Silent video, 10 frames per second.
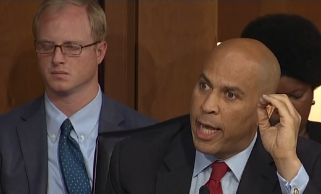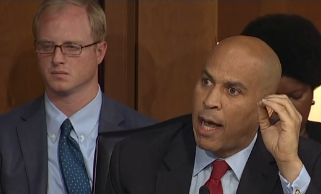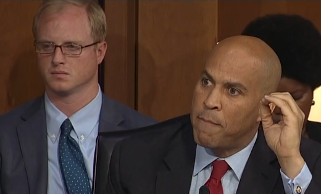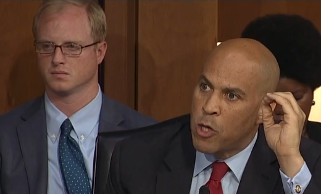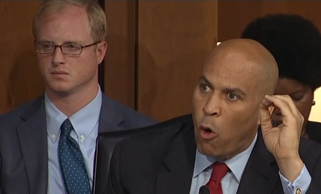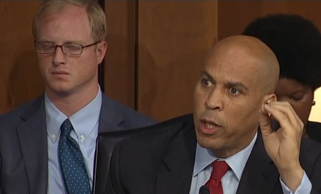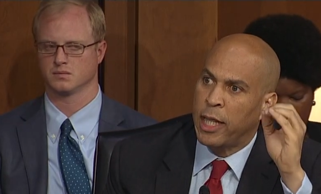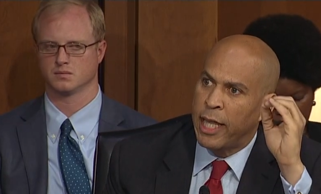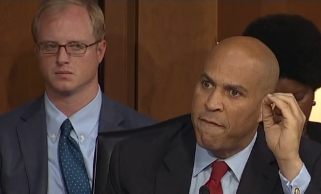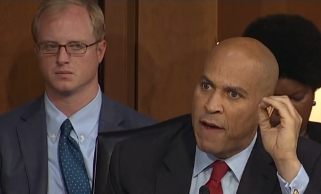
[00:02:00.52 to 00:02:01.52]
Speaker 1: saying I'm
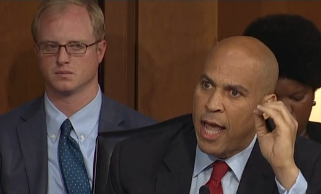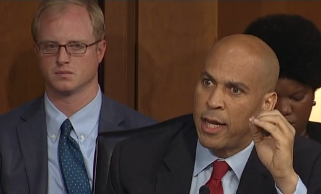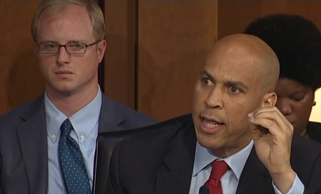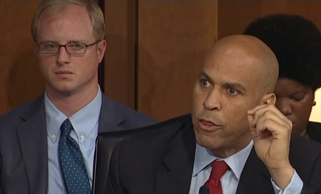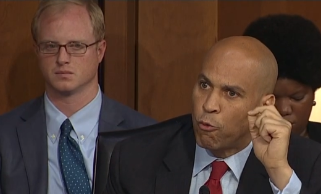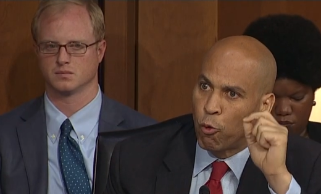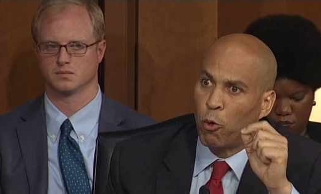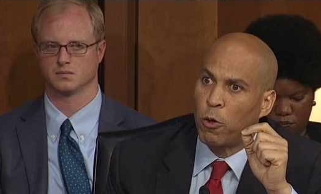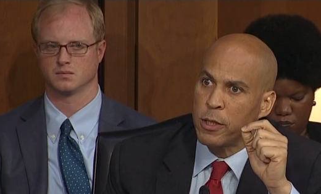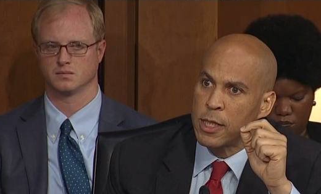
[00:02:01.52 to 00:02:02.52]
knowingly violating the
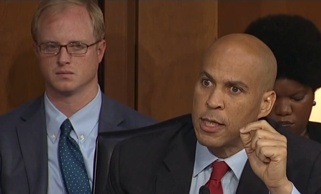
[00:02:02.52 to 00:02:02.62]
rules.